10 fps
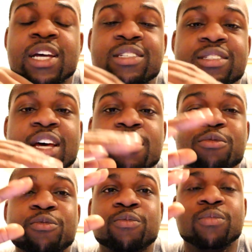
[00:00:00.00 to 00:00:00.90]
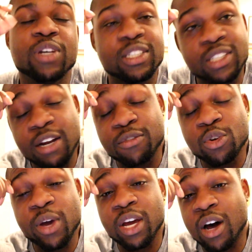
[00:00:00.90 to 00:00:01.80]
Instead of instead of
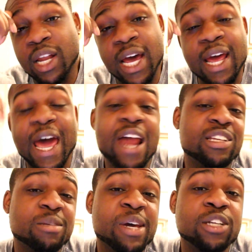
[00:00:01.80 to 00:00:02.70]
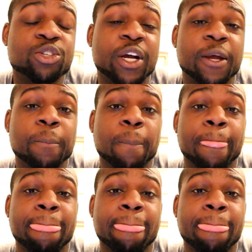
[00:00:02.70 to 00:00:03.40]
doing all that, add in some HIIT training.